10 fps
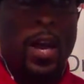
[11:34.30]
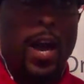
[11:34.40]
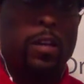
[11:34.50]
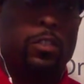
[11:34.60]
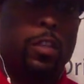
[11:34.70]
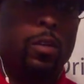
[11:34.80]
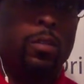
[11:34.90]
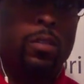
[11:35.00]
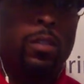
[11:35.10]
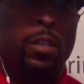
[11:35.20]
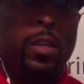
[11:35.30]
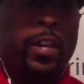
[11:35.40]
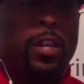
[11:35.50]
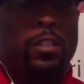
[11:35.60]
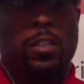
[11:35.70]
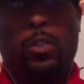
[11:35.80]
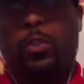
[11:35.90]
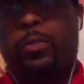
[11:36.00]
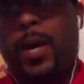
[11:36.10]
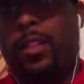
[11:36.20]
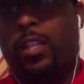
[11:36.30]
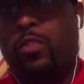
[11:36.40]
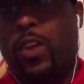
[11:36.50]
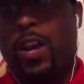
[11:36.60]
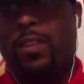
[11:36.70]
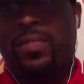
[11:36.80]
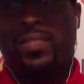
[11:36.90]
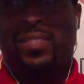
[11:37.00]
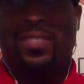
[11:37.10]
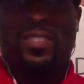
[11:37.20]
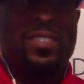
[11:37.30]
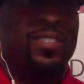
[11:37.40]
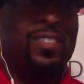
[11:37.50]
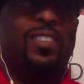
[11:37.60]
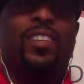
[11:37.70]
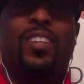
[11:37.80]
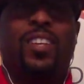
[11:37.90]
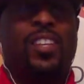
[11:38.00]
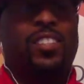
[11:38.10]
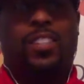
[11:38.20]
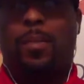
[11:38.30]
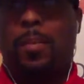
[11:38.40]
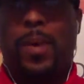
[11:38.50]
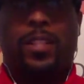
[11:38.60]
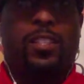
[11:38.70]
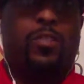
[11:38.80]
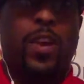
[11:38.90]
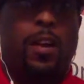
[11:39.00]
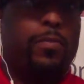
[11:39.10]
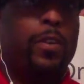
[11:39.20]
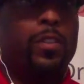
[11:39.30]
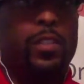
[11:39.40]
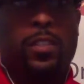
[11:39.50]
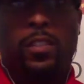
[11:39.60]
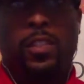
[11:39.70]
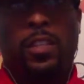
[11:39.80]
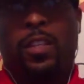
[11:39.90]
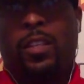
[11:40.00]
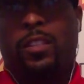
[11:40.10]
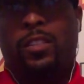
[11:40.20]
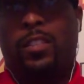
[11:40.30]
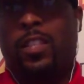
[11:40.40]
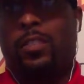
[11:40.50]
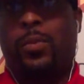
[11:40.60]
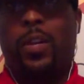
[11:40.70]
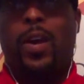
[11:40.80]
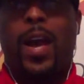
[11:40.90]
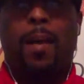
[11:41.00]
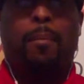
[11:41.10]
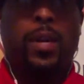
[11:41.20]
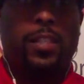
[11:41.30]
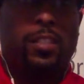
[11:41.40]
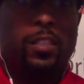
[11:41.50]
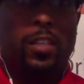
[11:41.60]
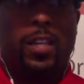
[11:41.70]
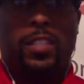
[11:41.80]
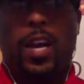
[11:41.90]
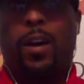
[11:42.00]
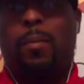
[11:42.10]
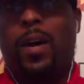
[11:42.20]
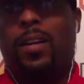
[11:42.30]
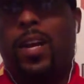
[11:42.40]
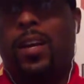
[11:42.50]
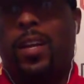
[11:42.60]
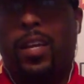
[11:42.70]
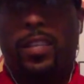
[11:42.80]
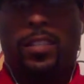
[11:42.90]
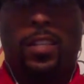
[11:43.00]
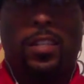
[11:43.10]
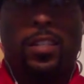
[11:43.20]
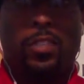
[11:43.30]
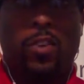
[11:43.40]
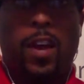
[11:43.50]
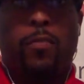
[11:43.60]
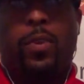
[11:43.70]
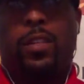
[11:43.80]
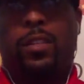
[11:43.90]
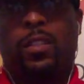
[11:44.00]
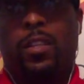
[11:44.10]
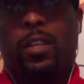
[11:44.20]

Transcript: Also, hearing some news about the draft, something about the draft only since we don't have much to talk about nowadays, the draft want to